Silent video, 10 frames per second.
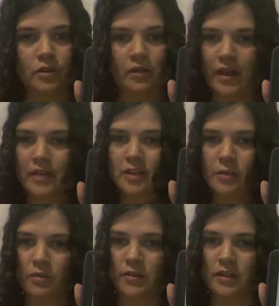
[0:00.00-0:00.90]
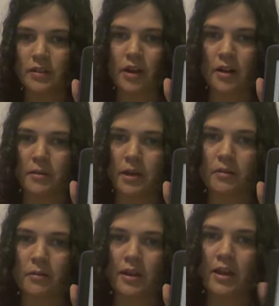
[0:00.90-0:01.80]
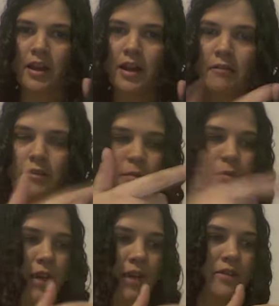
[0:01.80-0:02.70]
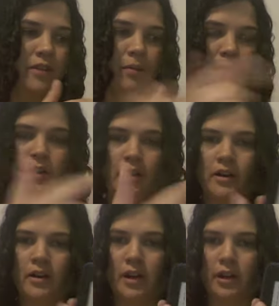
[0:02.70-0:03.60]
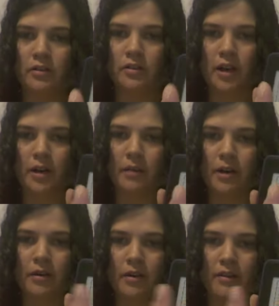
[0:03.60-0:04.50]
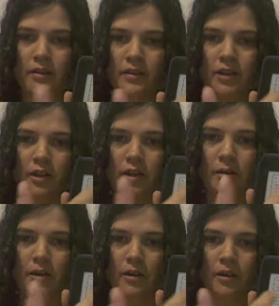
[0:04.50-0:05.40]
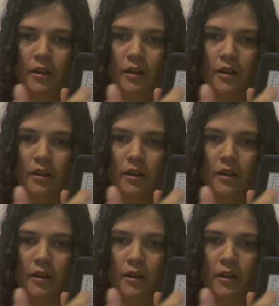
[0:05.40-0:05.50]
when the last time was that it talked about him. If it's a place up here, it'll talk about in this area up here.